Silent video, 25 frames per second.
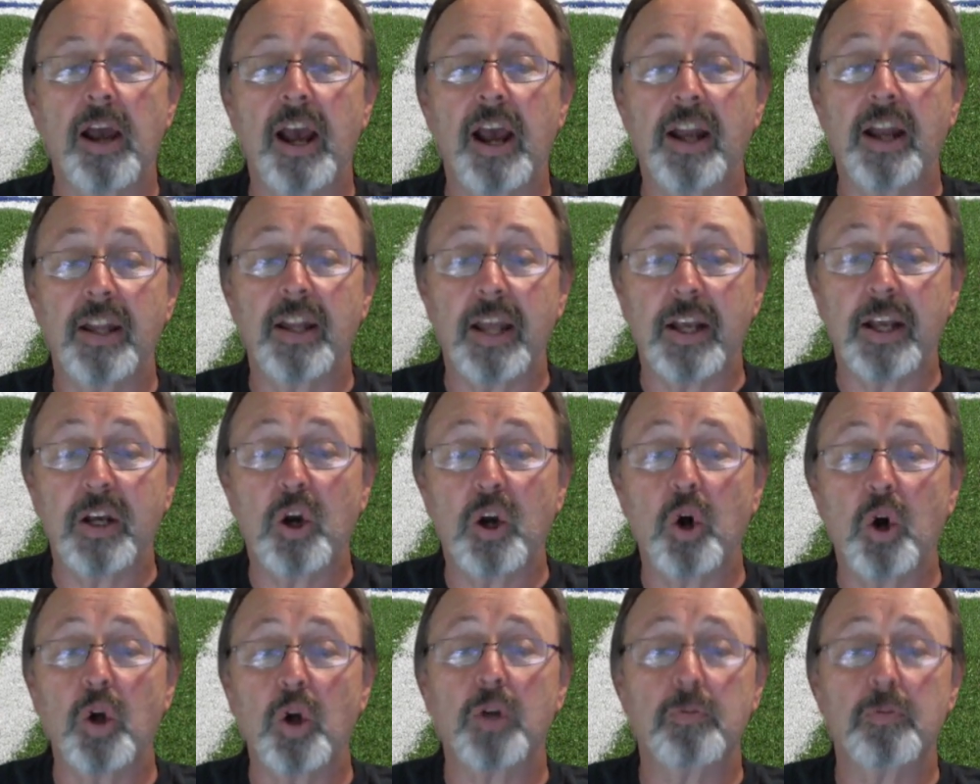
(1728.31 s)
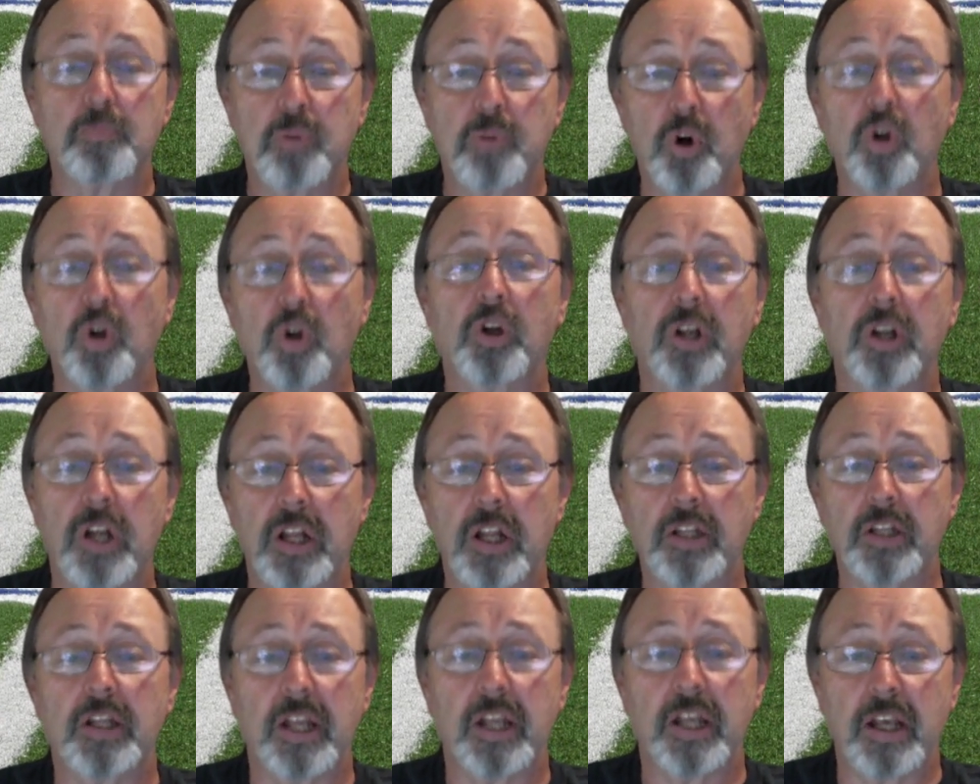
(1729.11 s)
and they couldn't put it
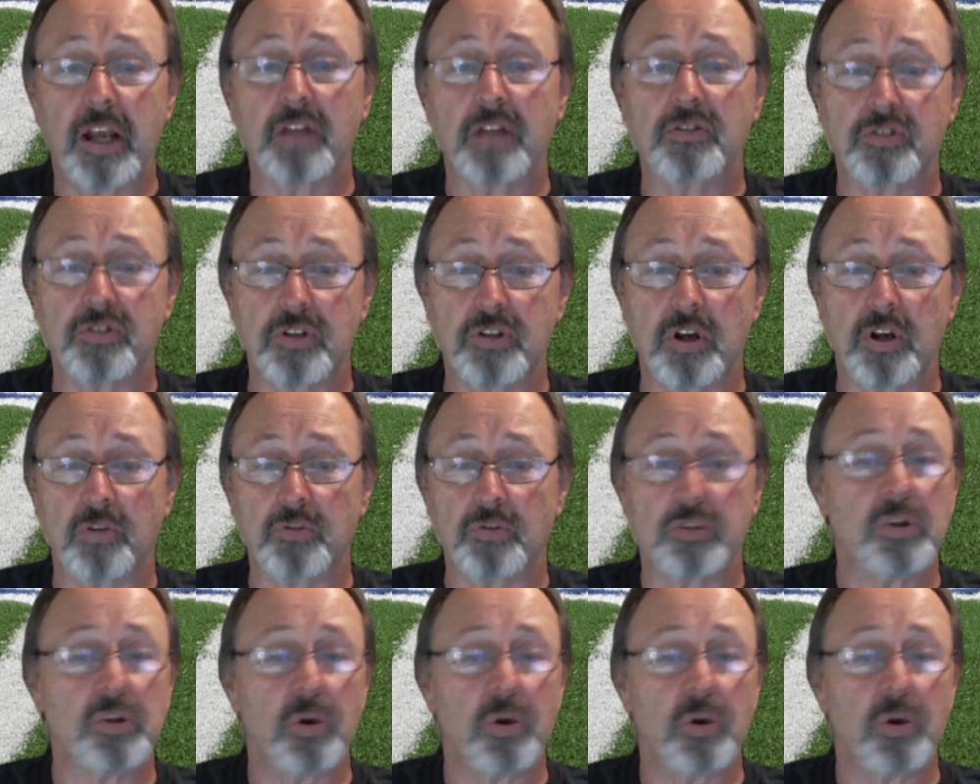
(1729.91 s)
in the end zone.